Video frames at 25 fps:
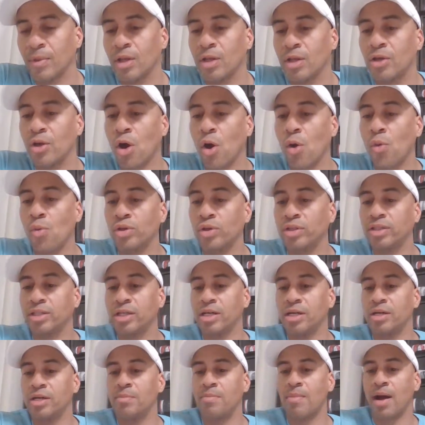Yo, what's
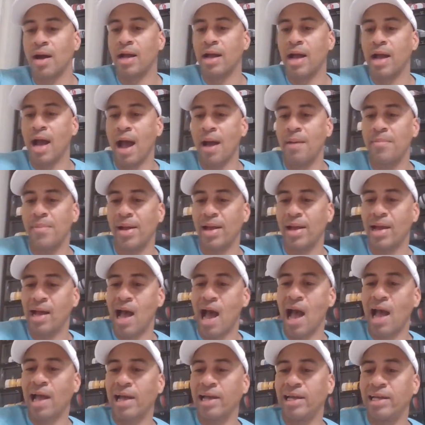good, my guy, man?
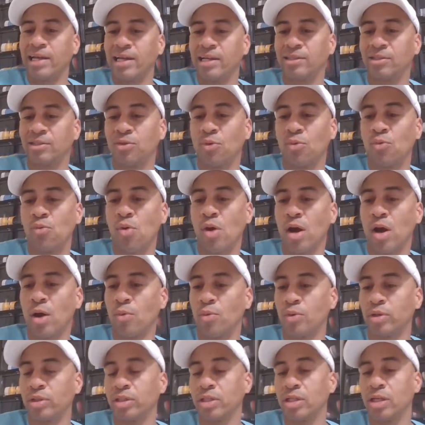I is the
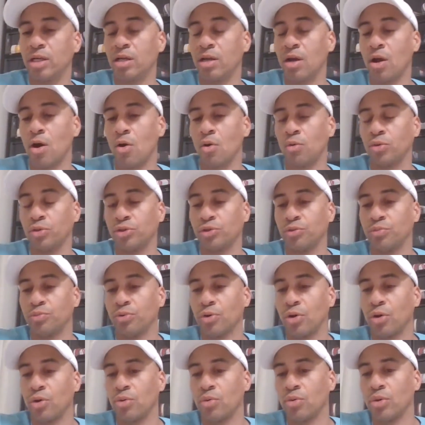one. What's good on with you,
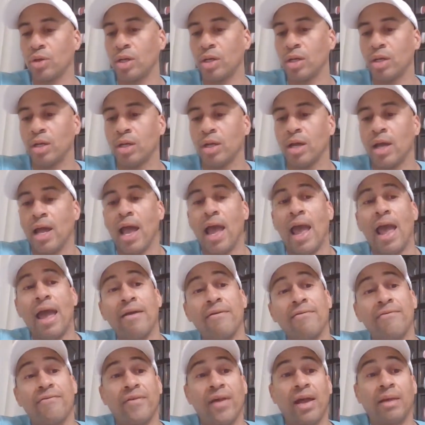bro?
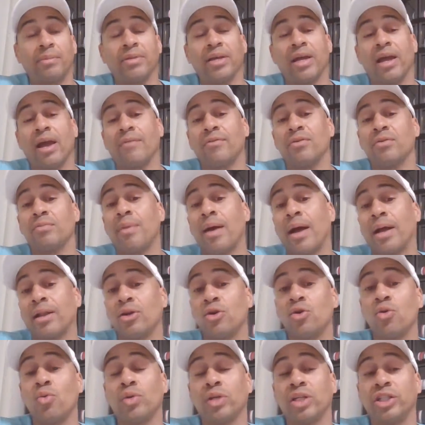Hey, family, everybody
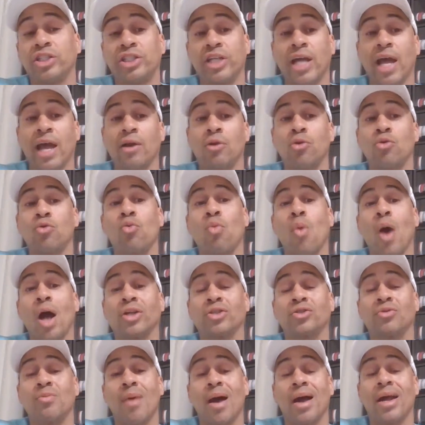who in the chat who
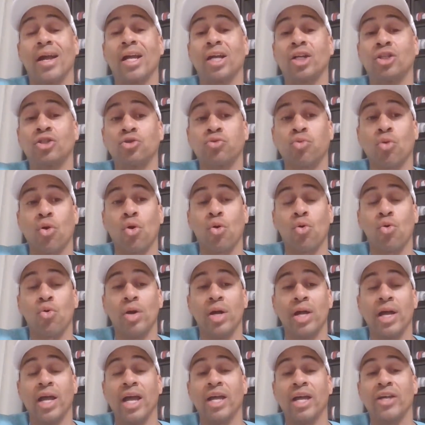watched my intro
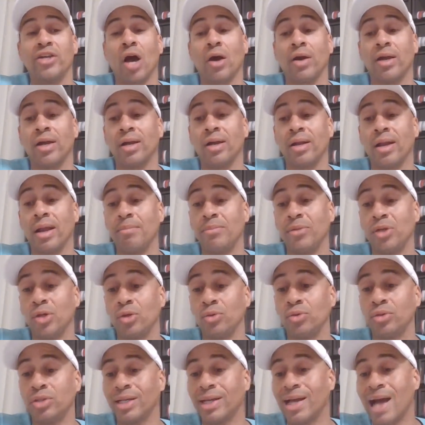and y'all hear that
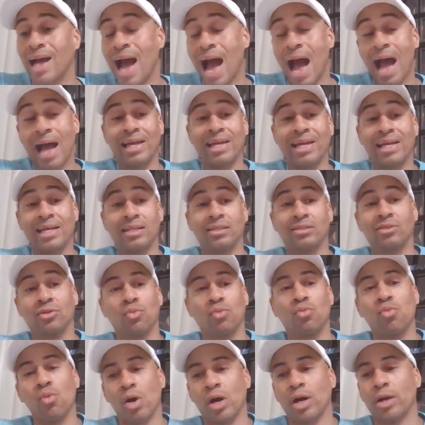music, I is the
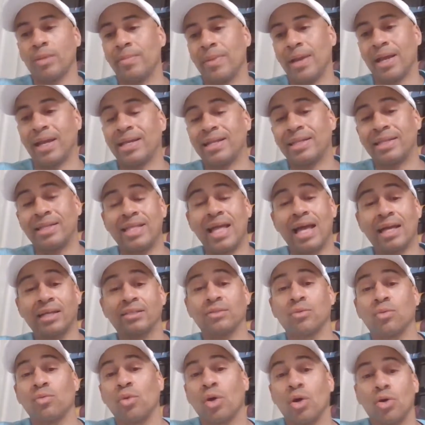one, man.
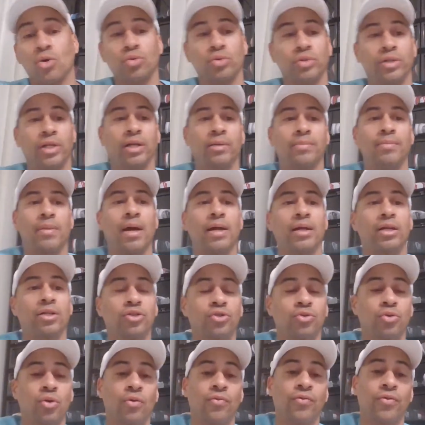That's the one who did my
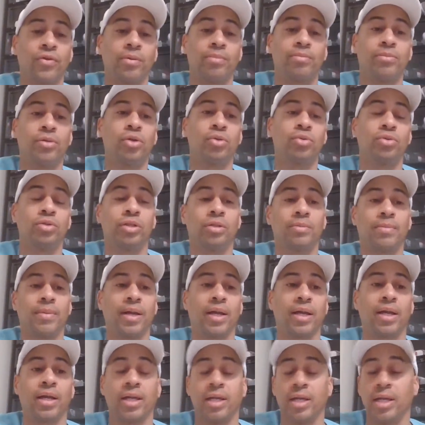intro for the music,
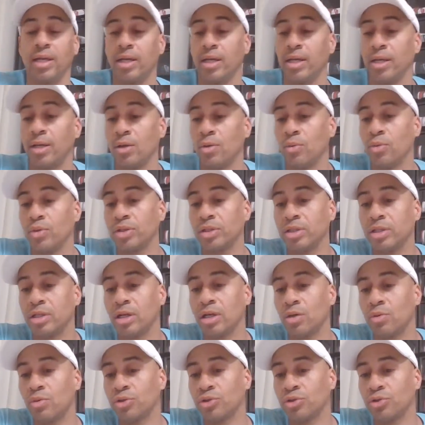man. What's
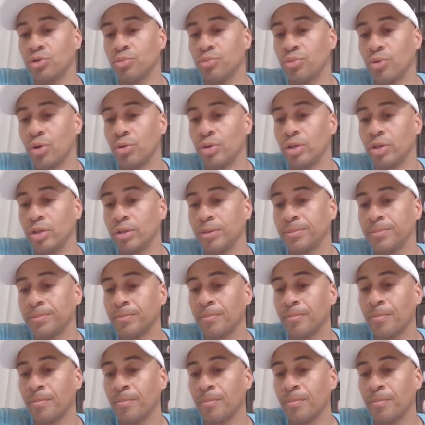good with you, Brody?